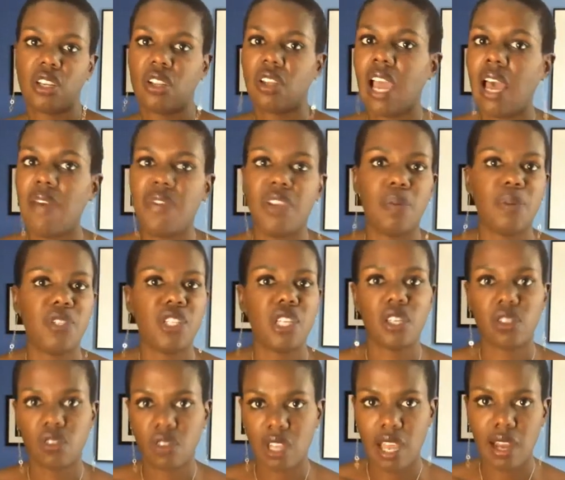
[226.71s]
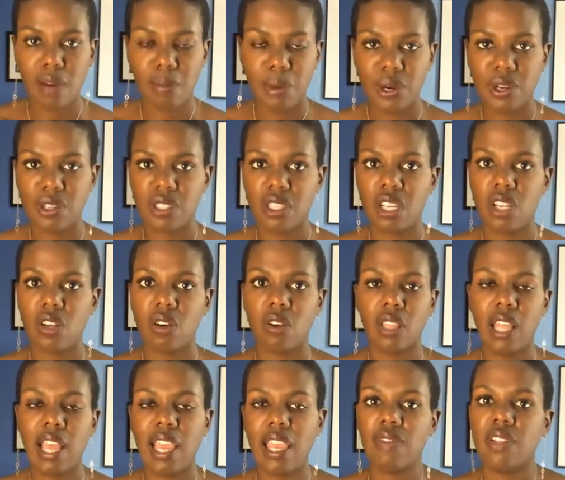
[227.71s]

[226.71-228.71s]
having a particular kind of person in your life.